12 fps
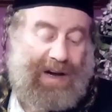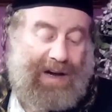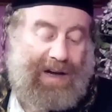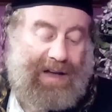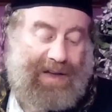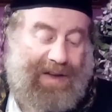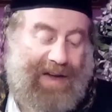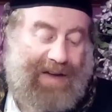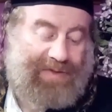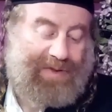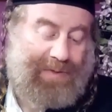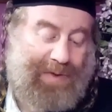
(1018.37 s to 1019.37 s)
uh, you
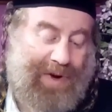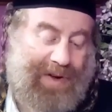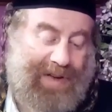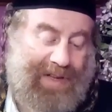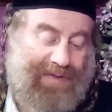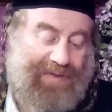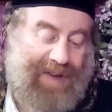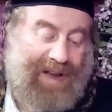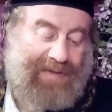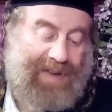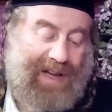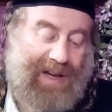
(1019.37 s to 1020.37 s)
have to work on it
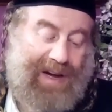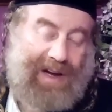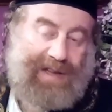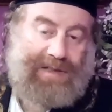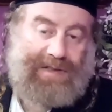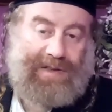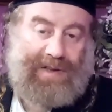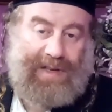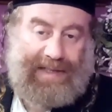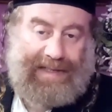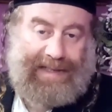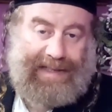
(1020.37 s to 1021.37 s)
very very hard. So
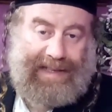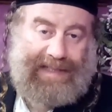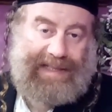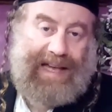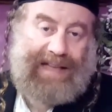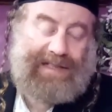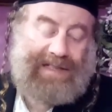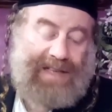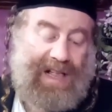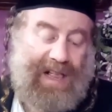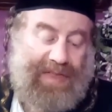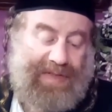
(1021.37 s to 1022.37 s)
in this sense,
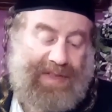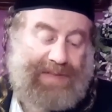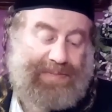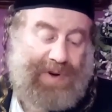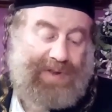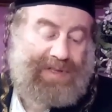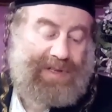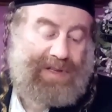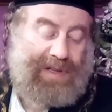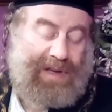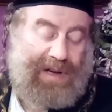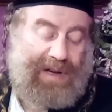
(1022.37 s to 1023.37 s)
this person
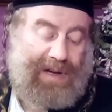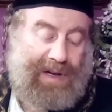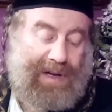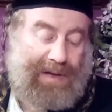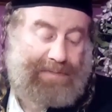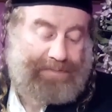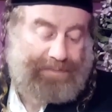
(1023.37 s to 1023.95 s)
uh,